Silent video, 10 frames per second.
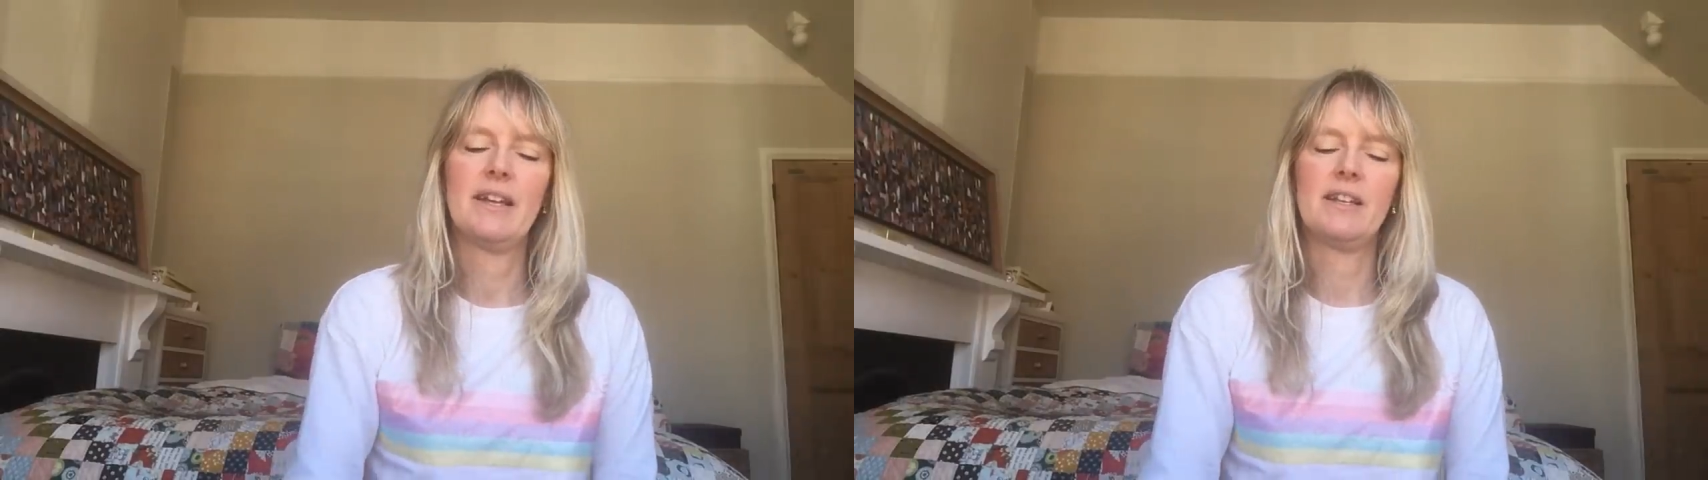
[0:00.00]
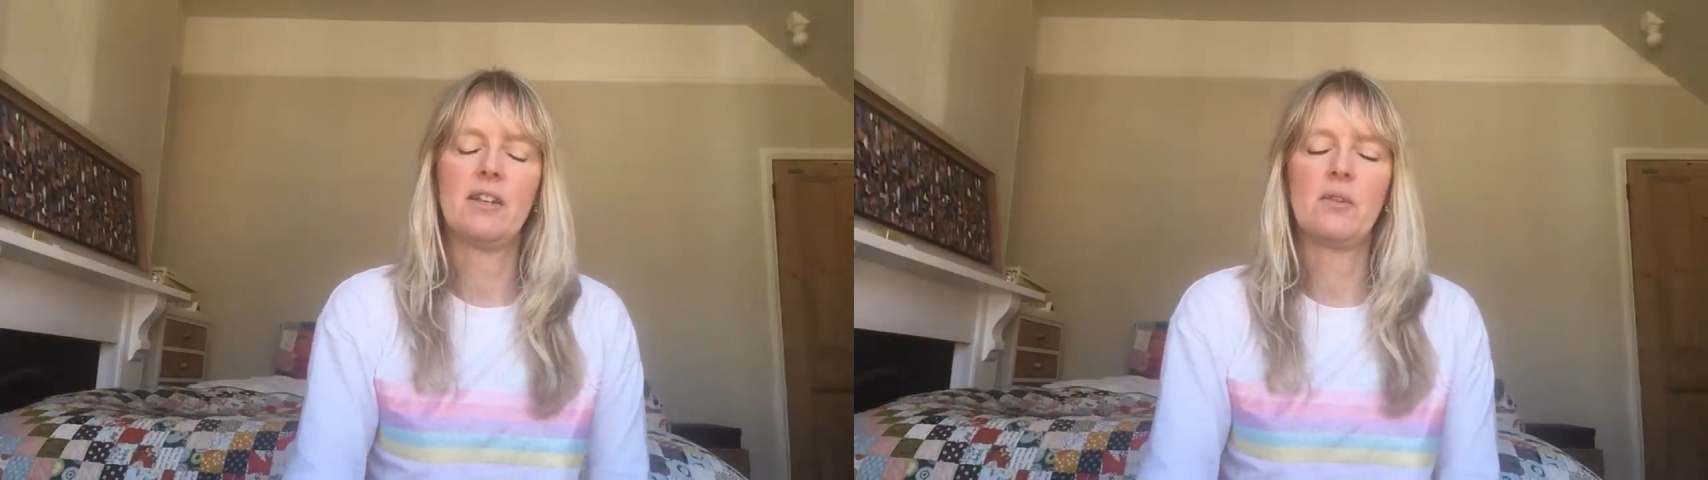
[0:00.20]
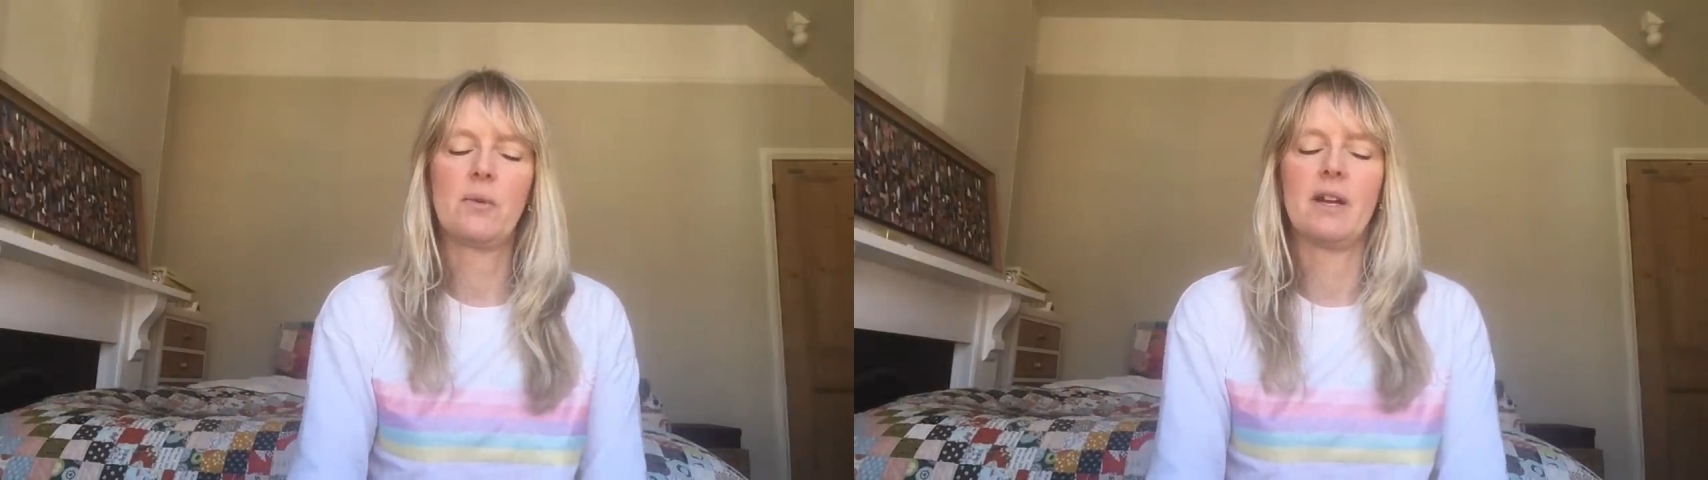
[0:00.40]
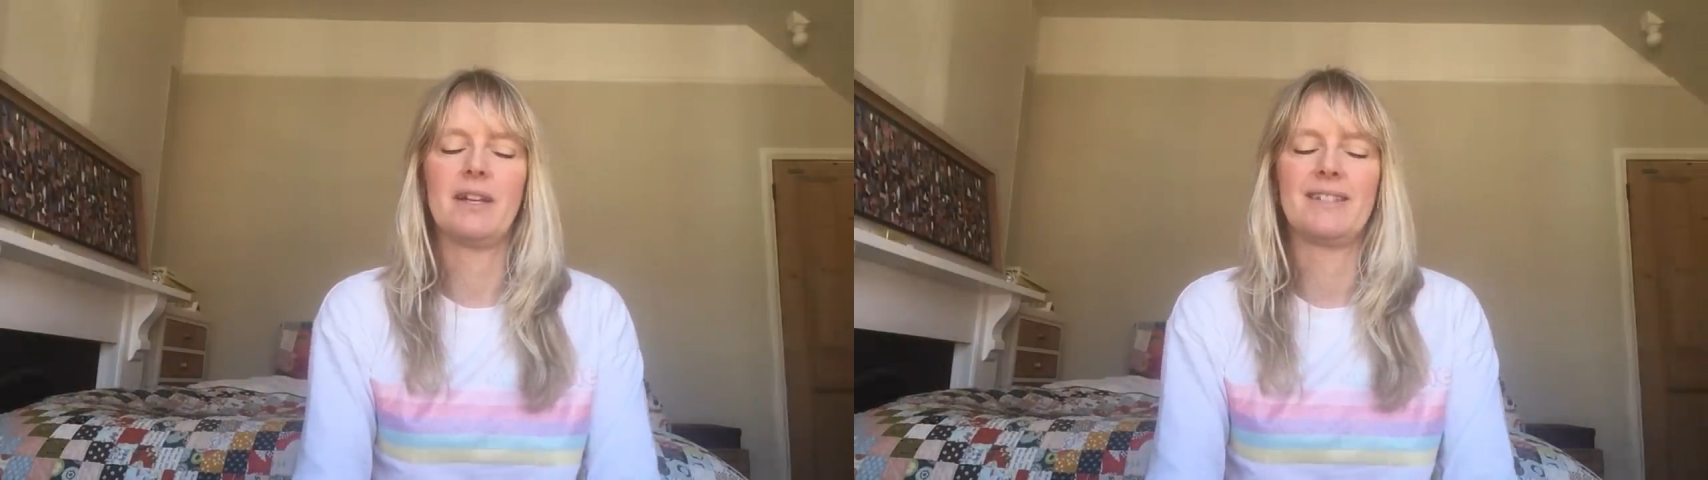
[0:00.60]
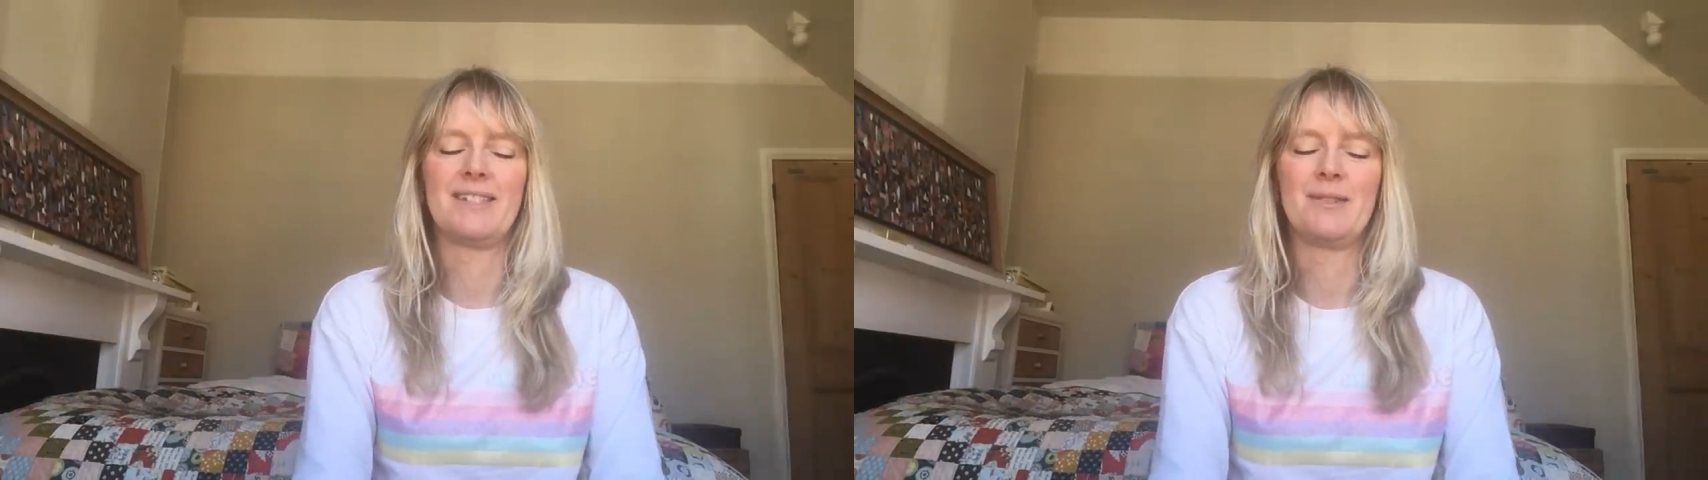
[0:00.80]
In other
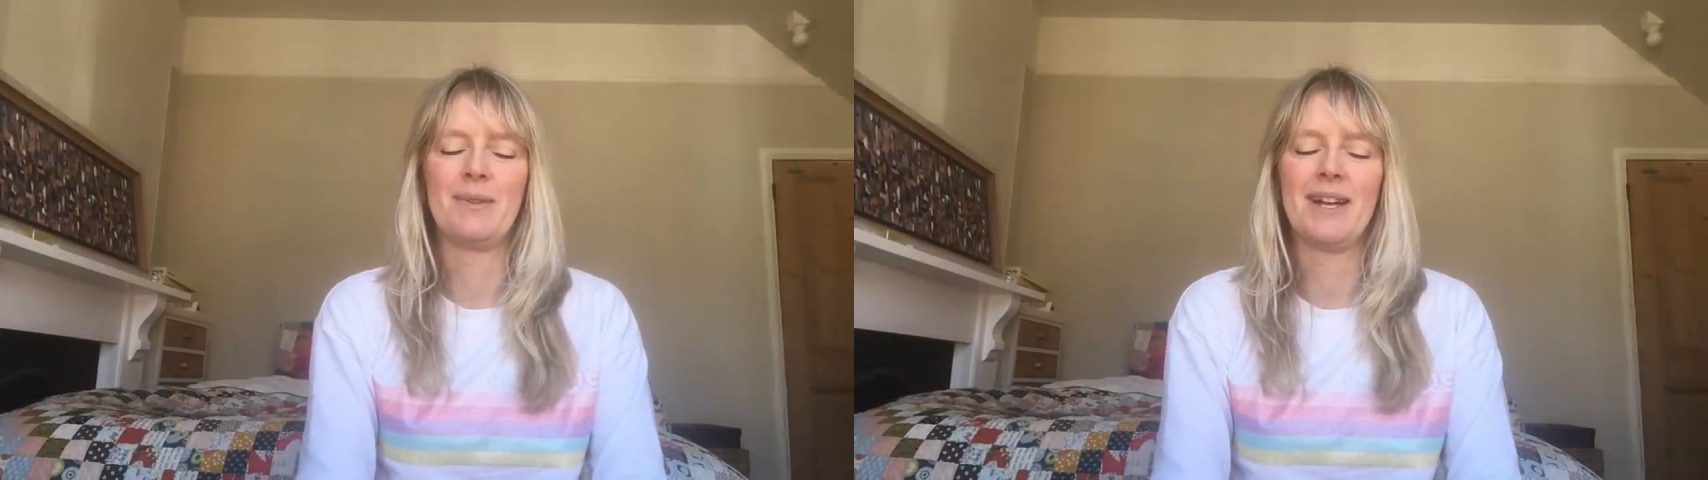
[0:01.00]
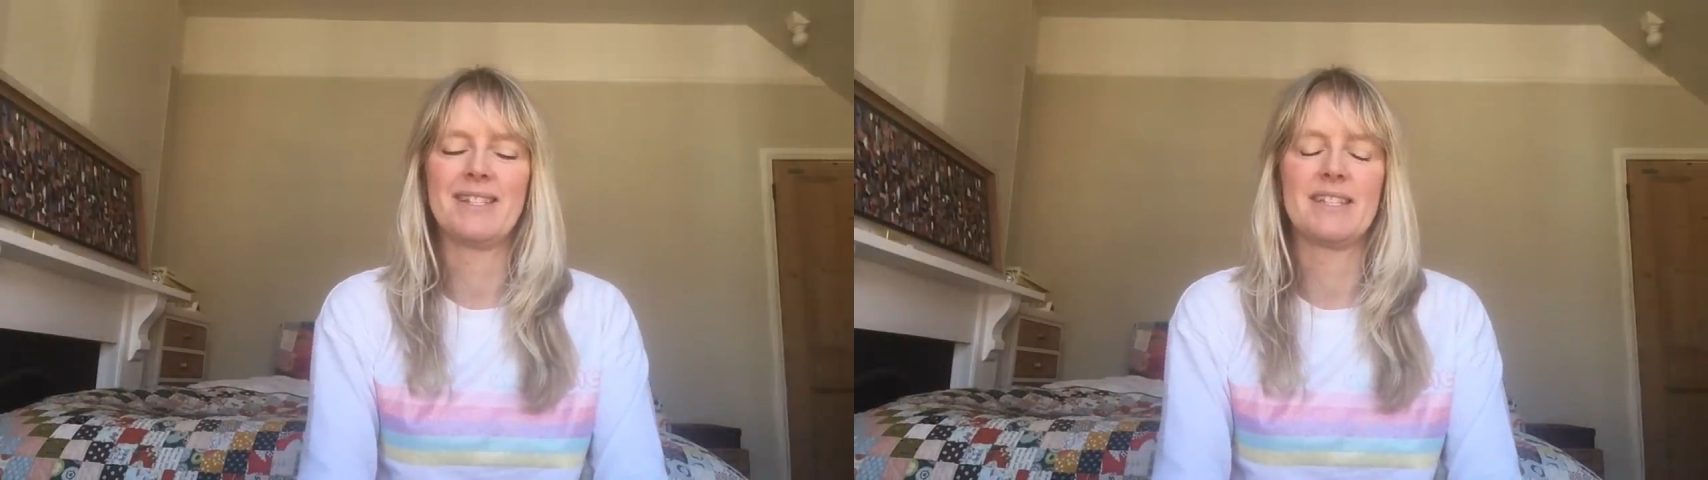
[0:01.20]
words, where